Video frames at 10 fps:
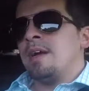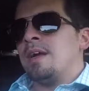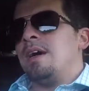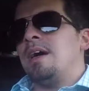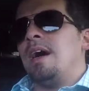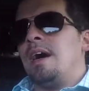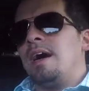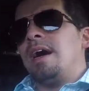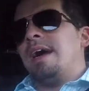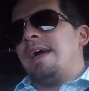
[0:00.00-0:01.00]

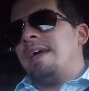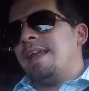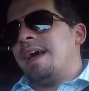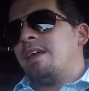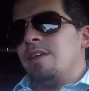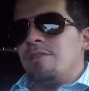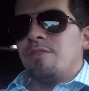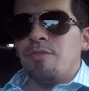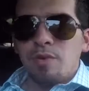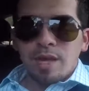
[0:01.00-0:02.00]
and I can even
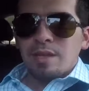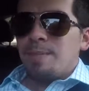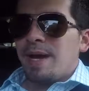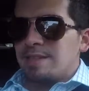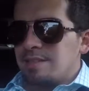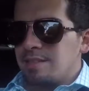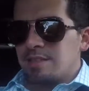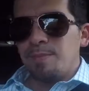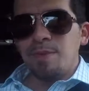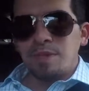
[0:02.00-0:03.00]
fold down the back seats
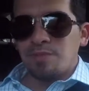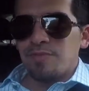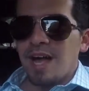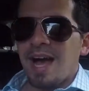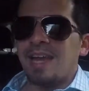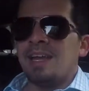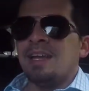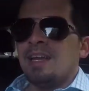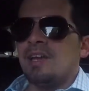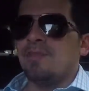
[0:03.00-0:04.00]
completely flat
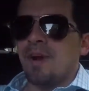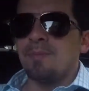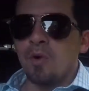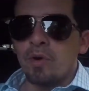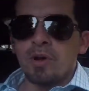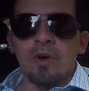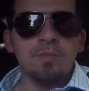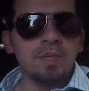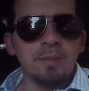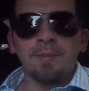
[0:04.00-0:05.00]
if I'm going to
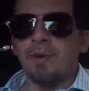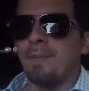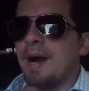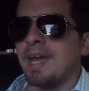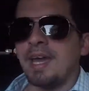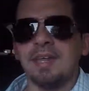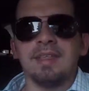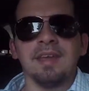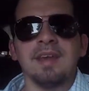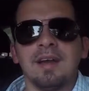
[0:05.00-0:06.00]
Home Depot buying
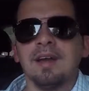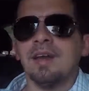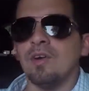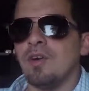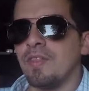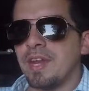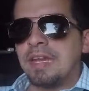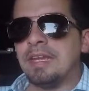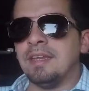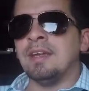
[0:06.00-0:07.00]
anything at all that I
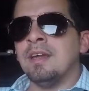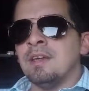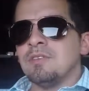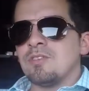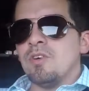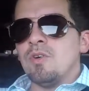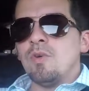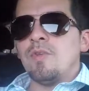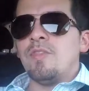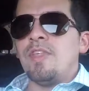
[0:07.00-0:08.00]
need.
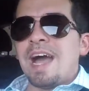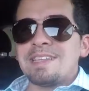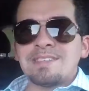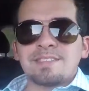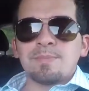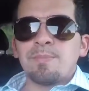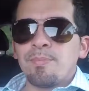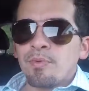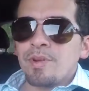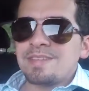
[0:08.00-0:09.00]
So that's
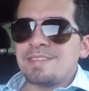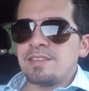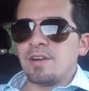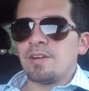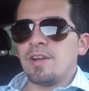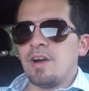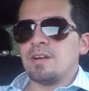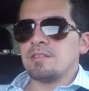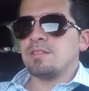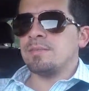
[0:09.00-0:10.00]
pretty darn
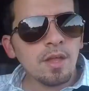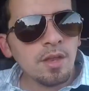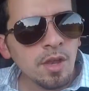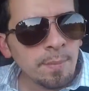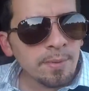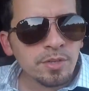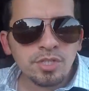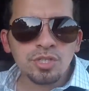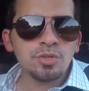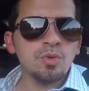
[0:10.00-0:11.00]
awesome. Number
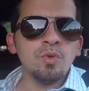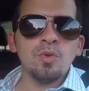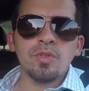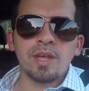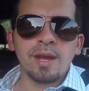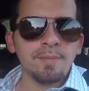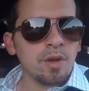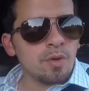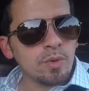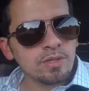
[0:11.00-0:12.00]
two that I'm
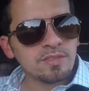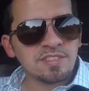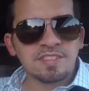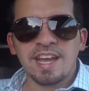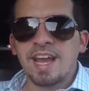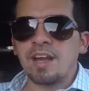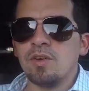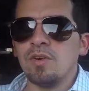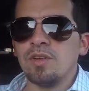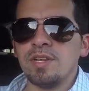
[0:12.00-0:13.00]
going to
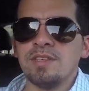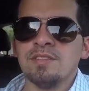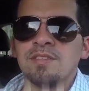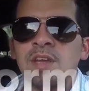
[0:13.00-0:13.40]
tackle is